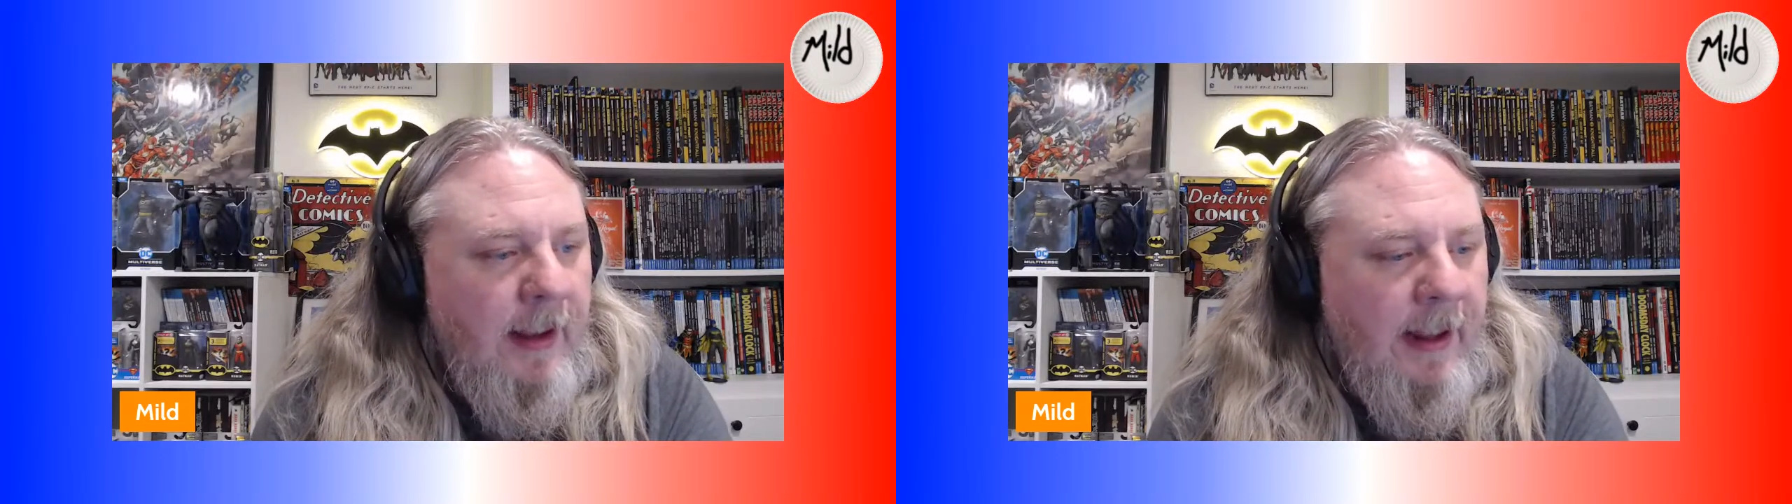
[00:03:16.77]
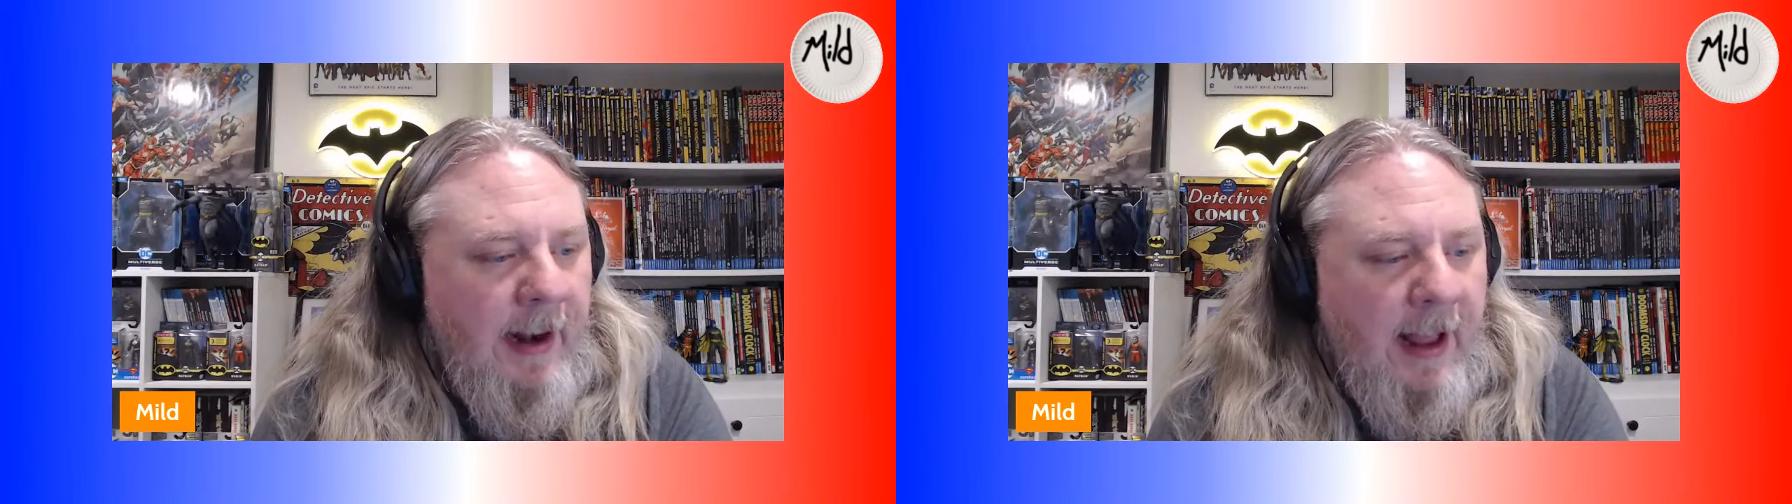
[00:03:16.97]

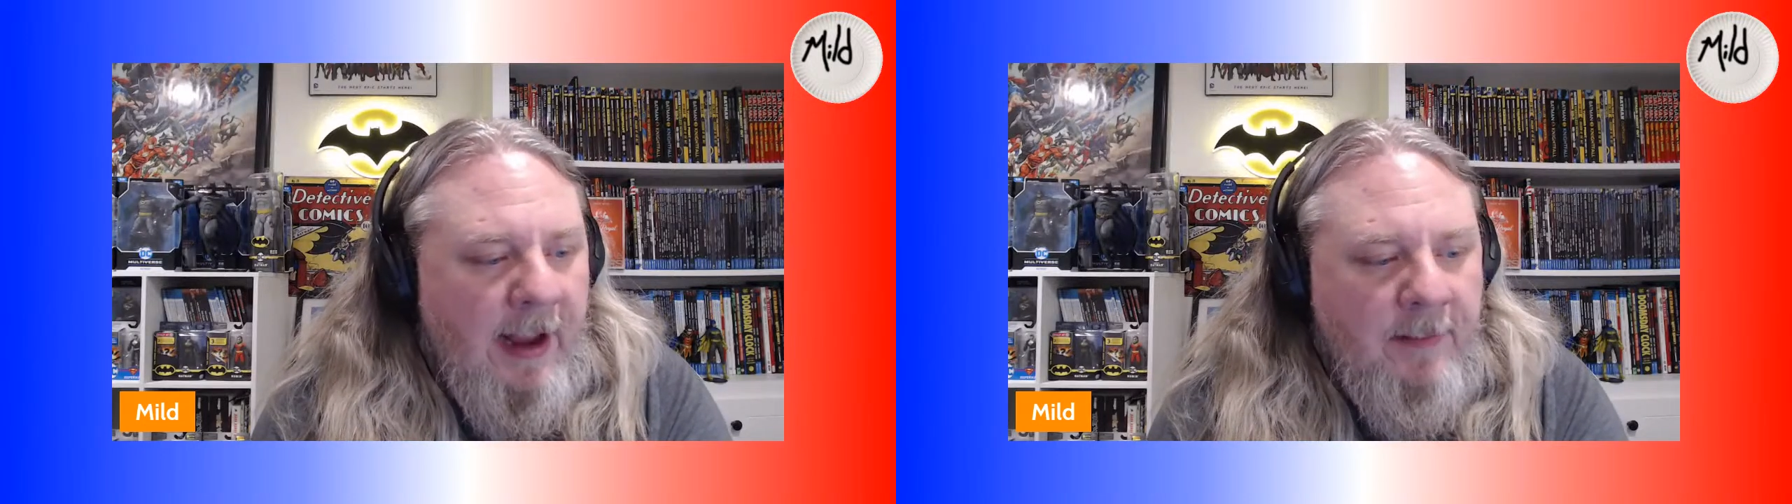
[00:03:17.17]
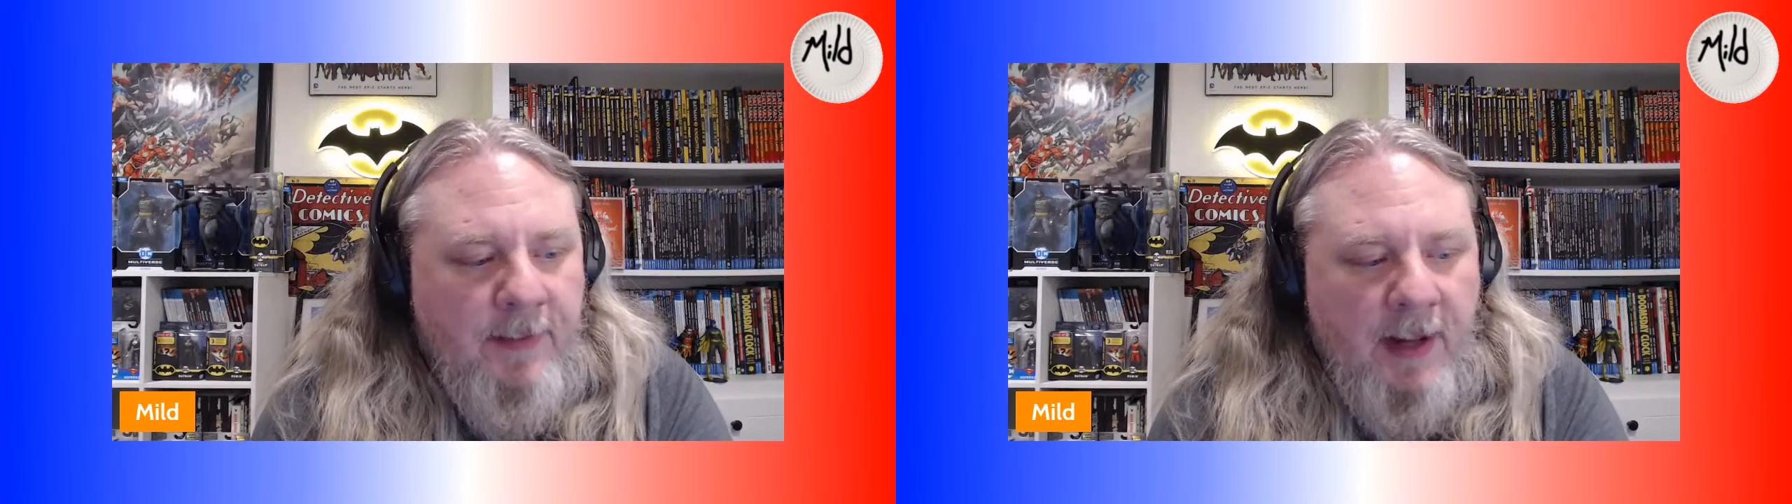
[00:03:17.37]
And
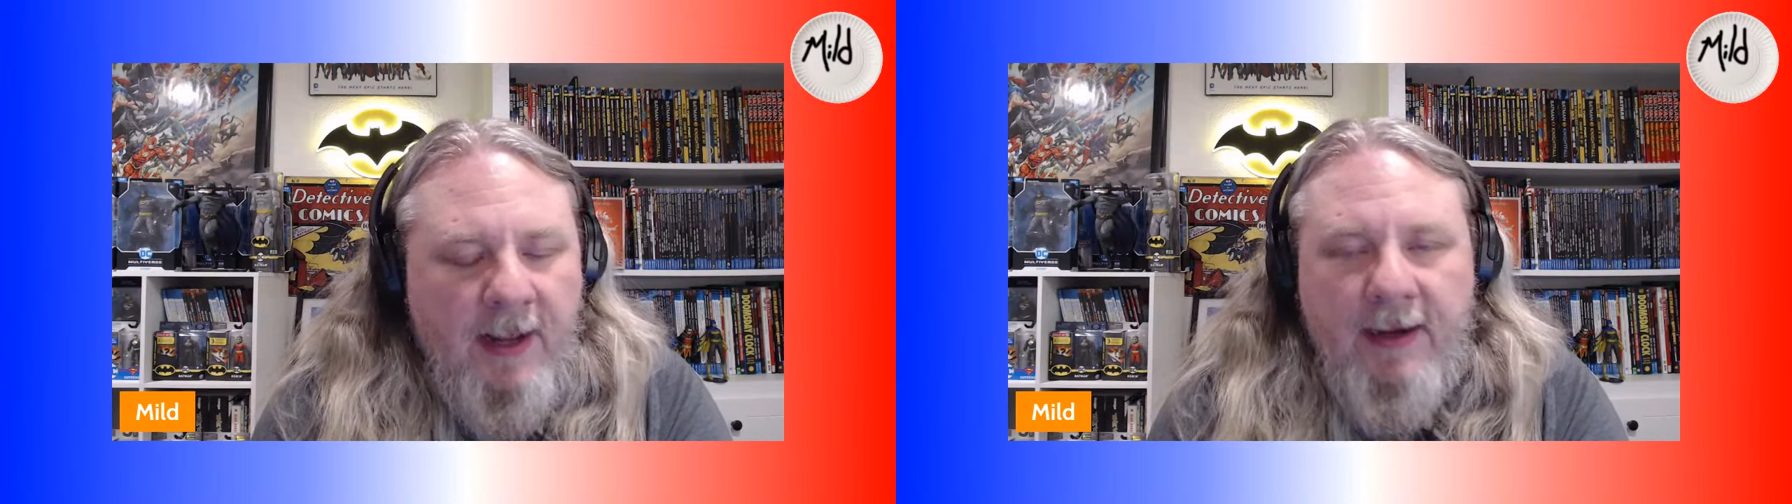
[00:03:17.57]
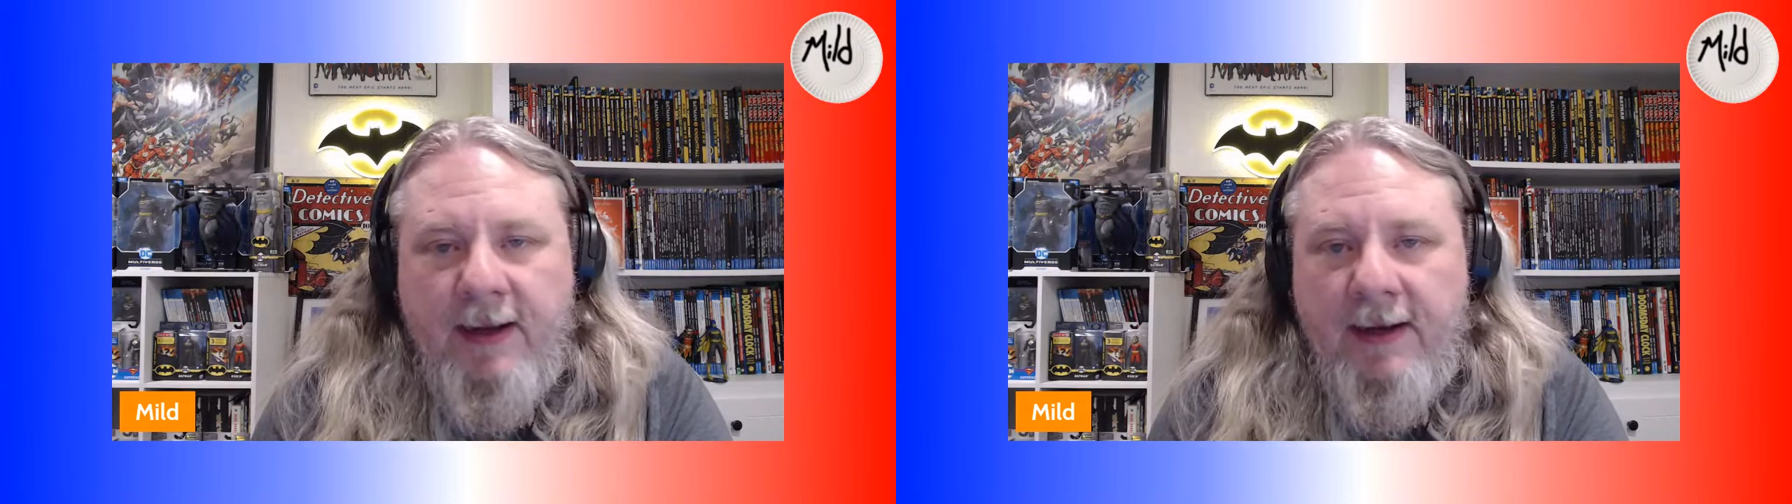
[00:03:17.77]
I'm
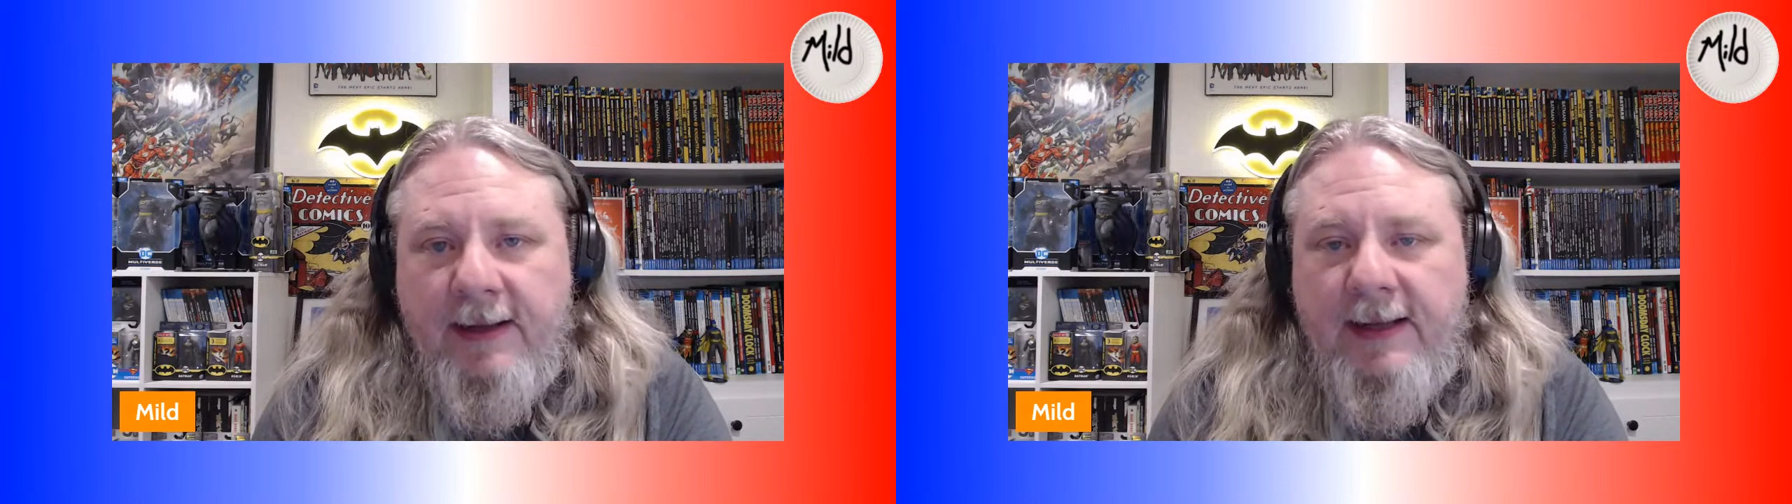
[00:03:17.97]
not going to